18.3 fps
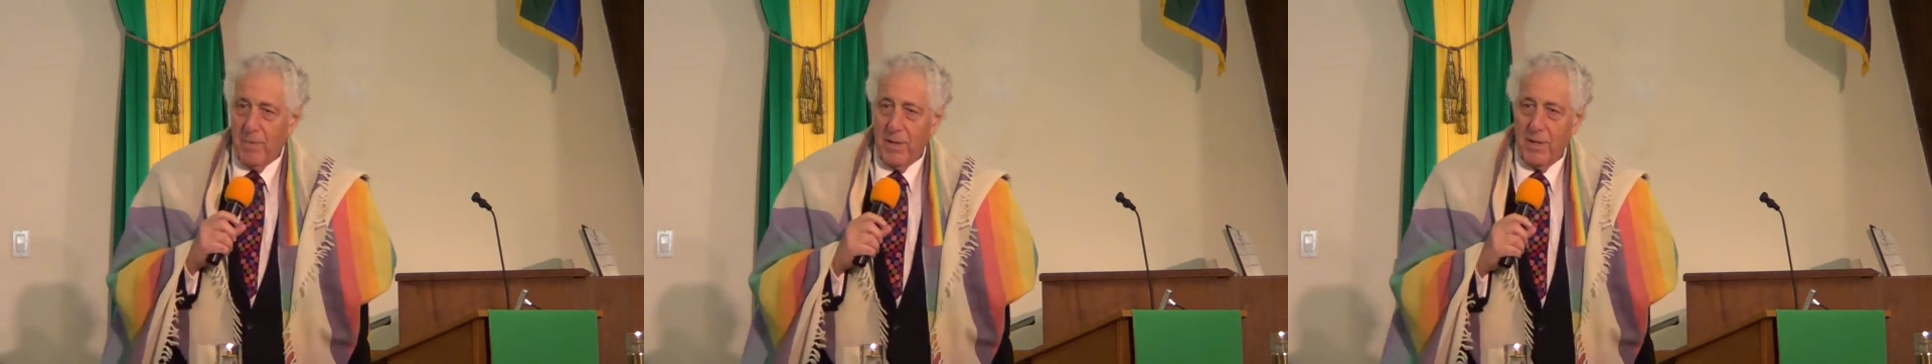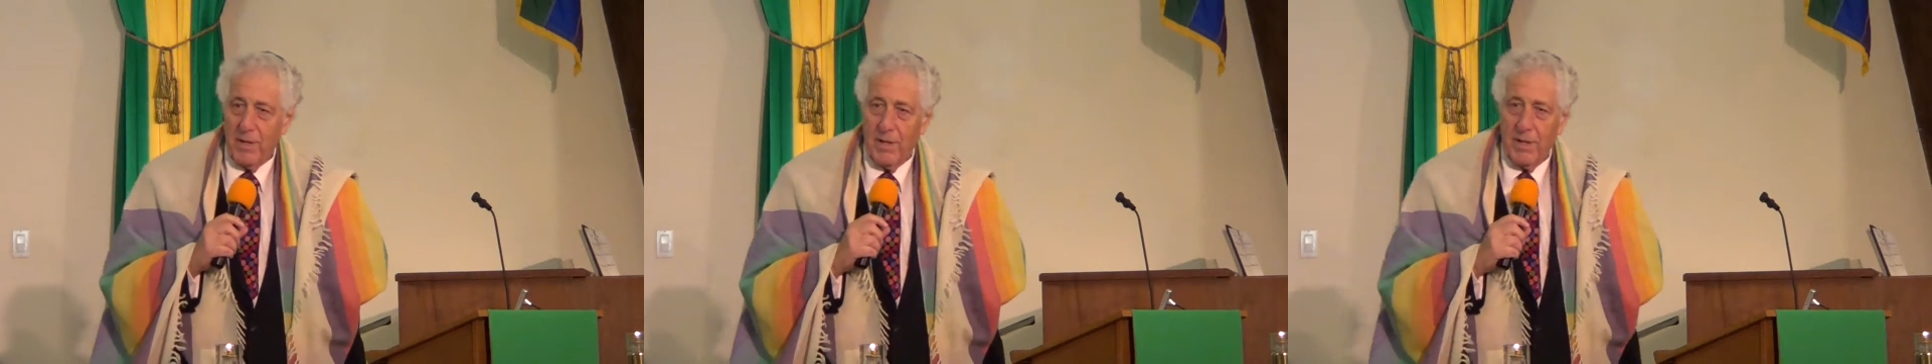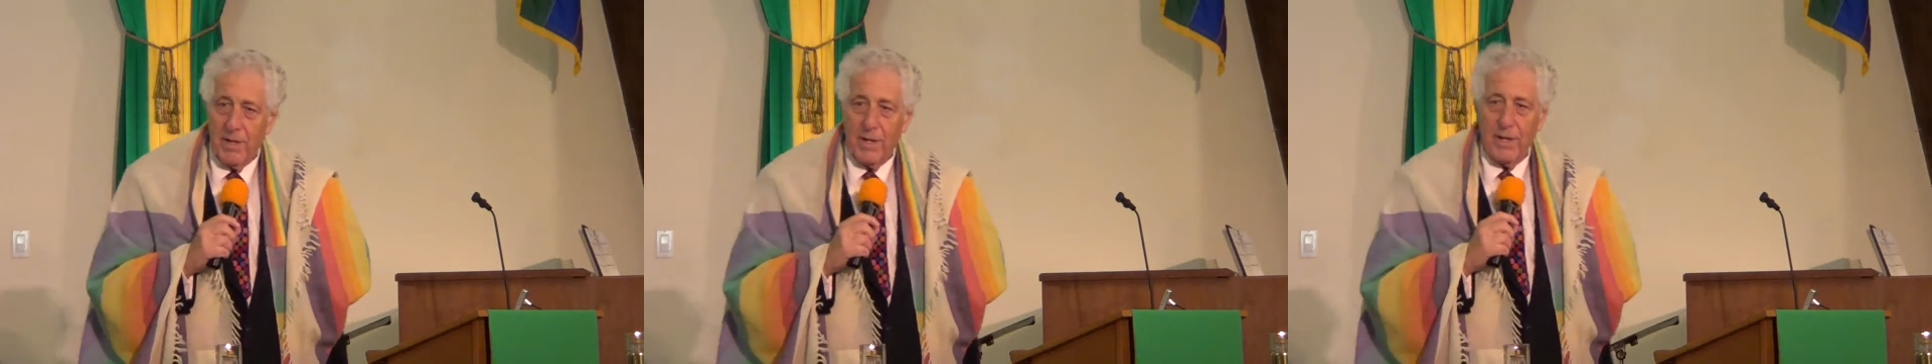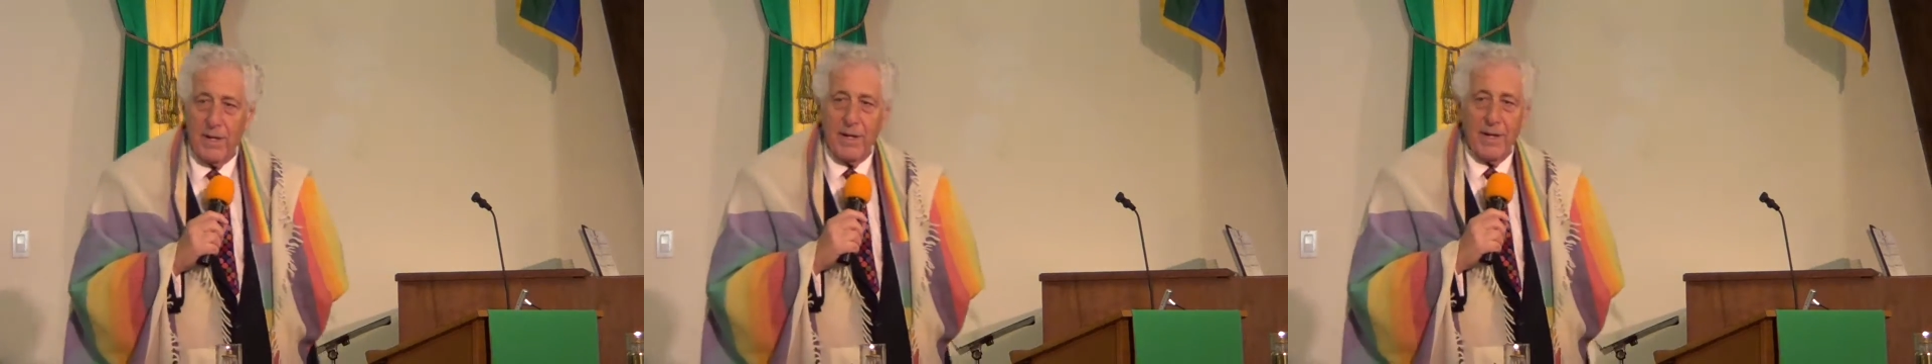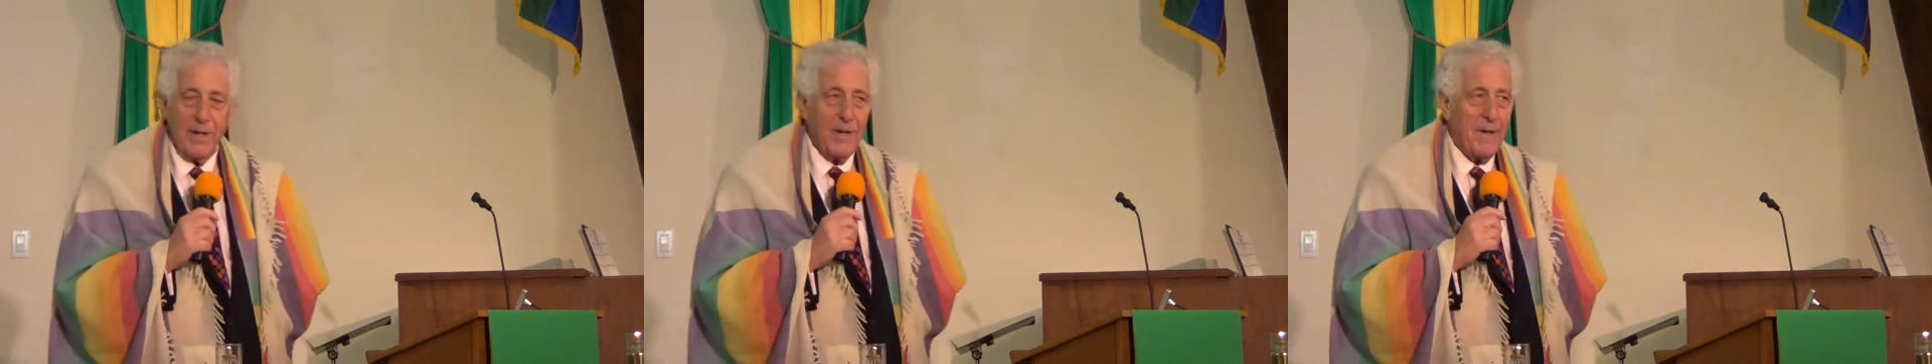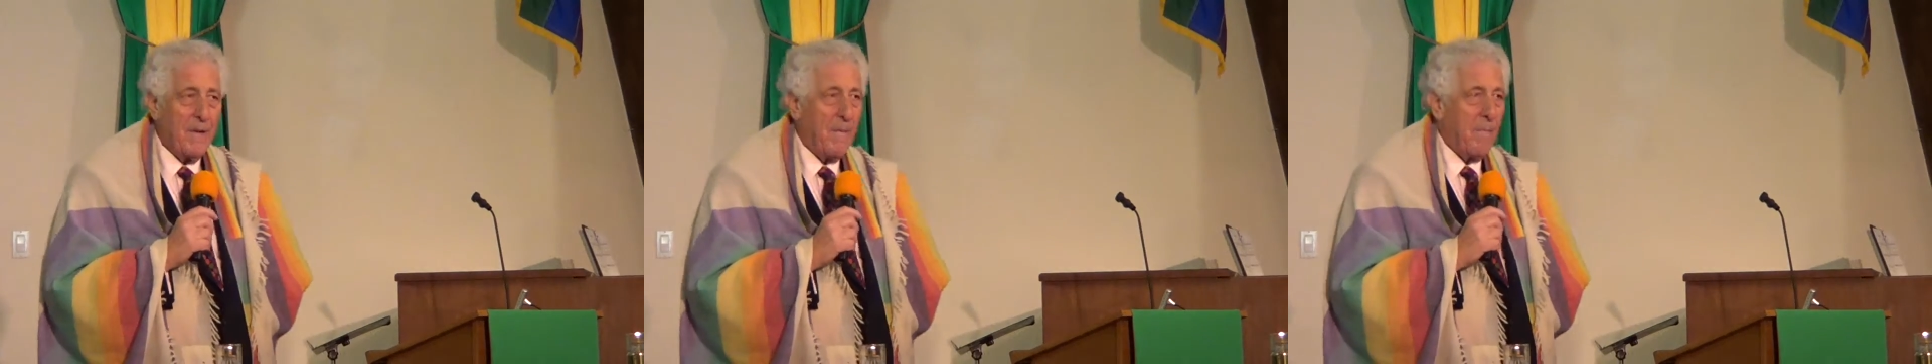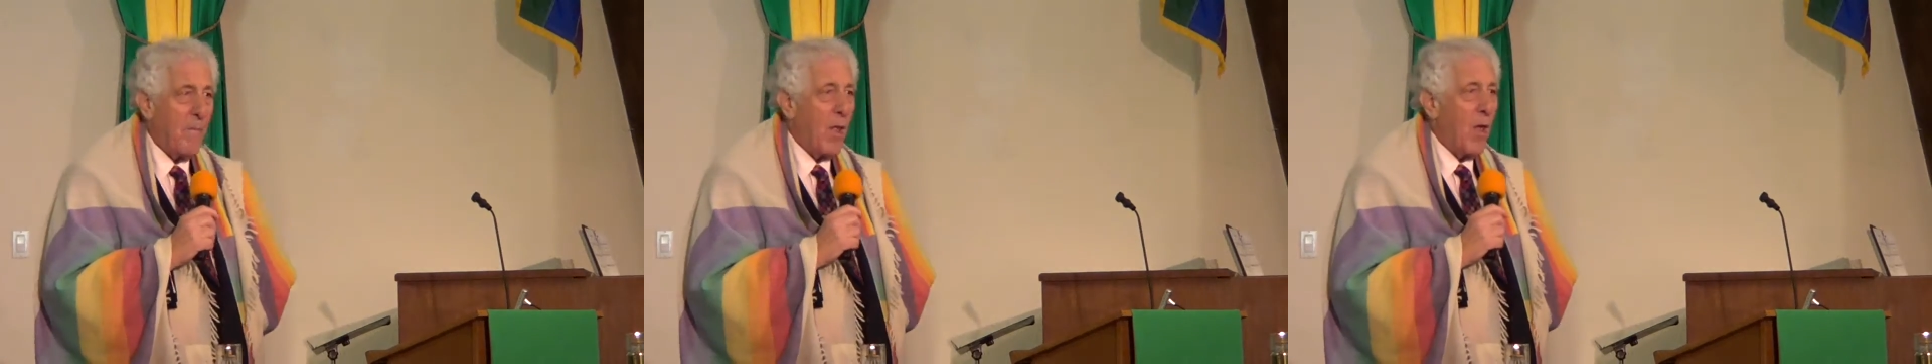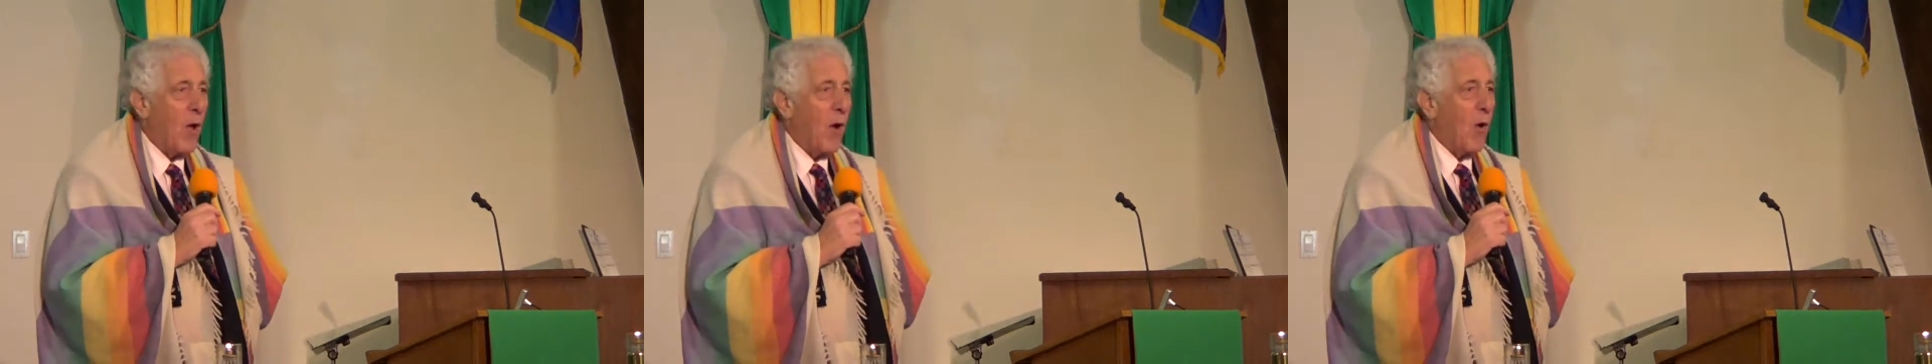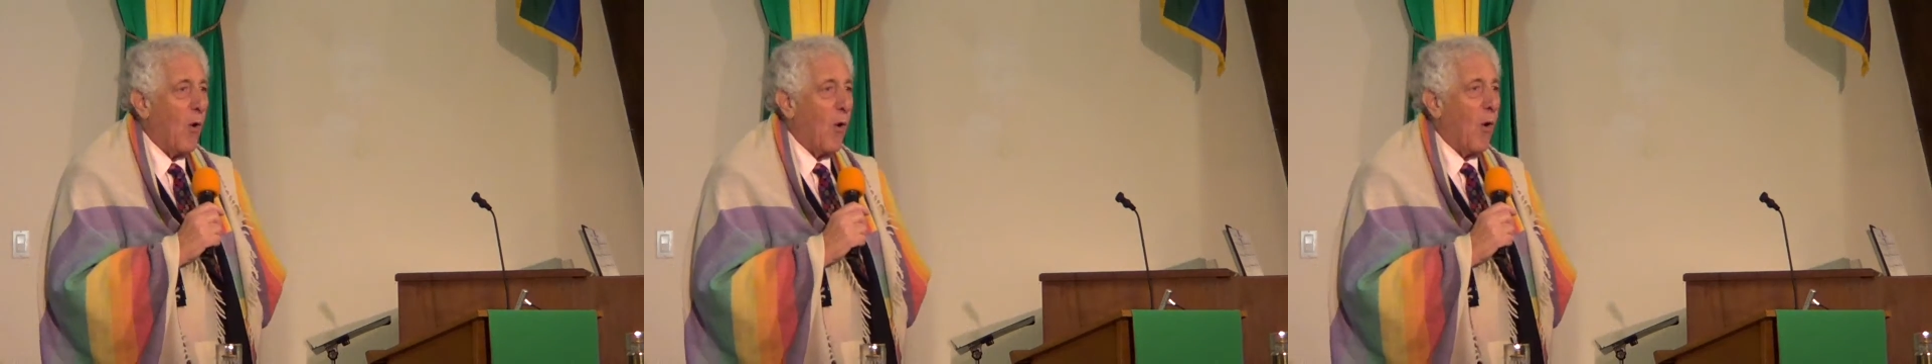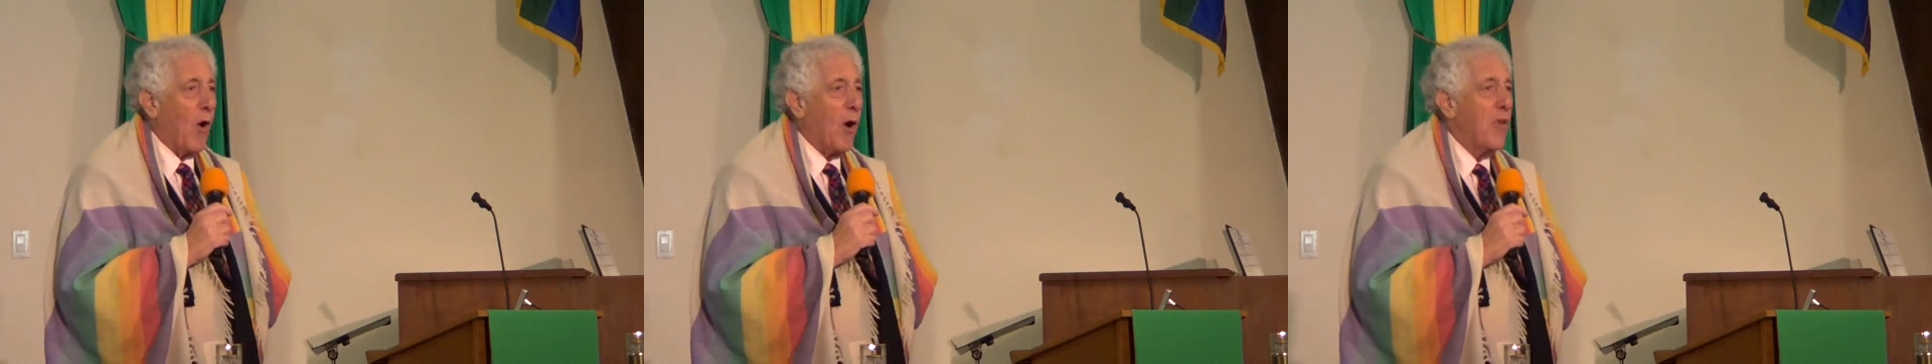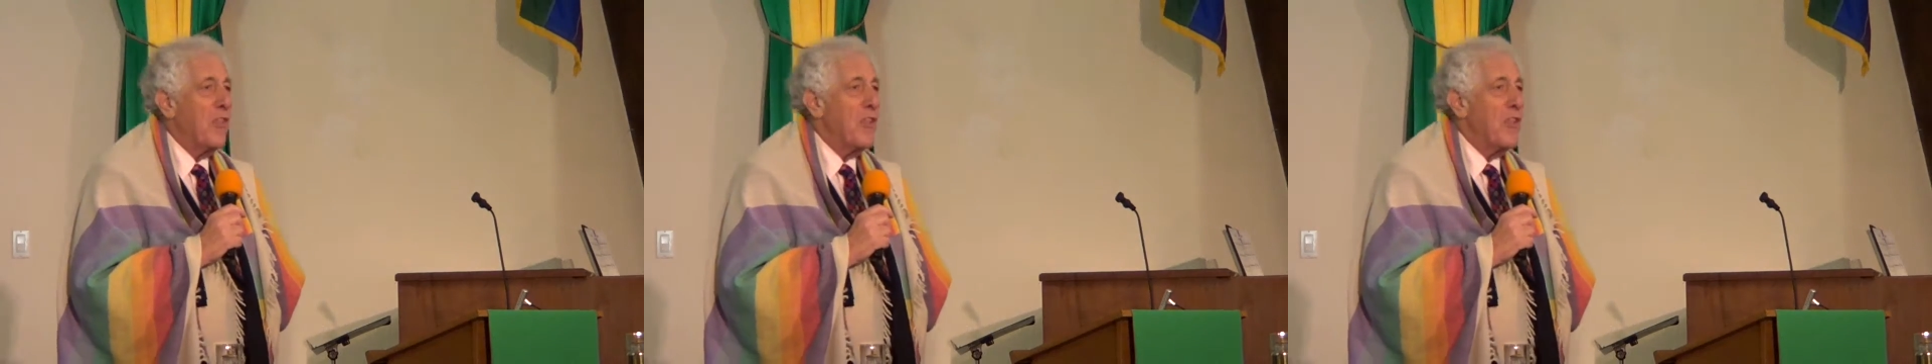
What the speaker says: or